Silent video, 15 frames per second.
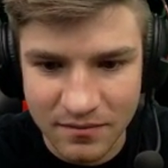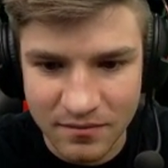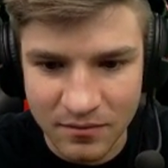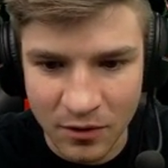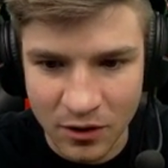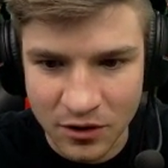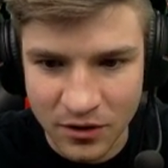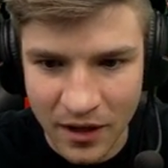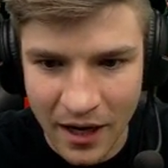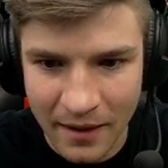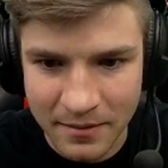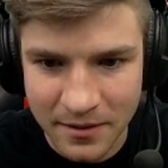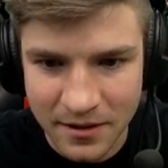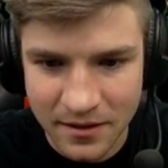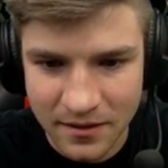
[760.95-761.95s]
More traps.
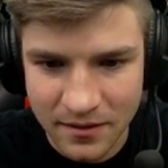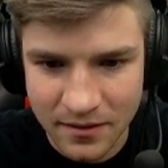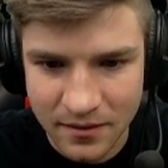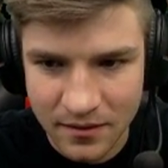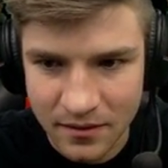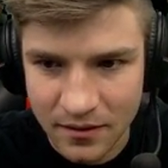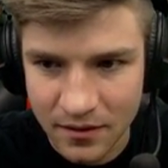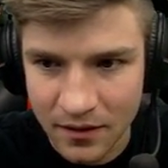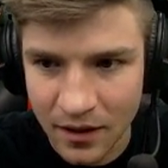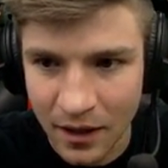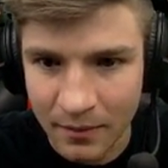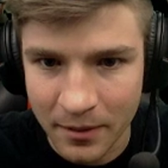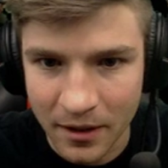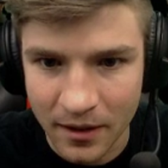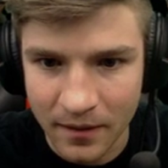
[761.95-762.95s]
Where are you?
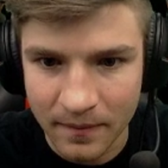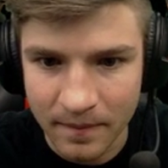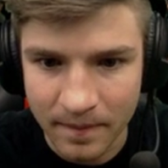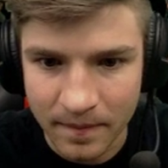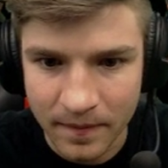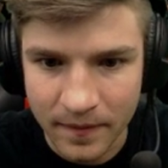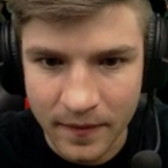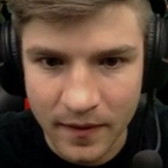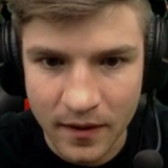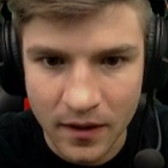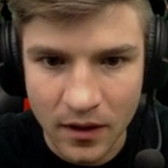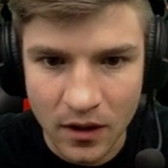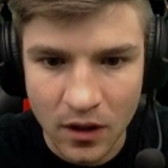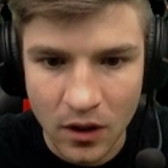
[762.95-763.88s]
Up here. Oh, you're up there.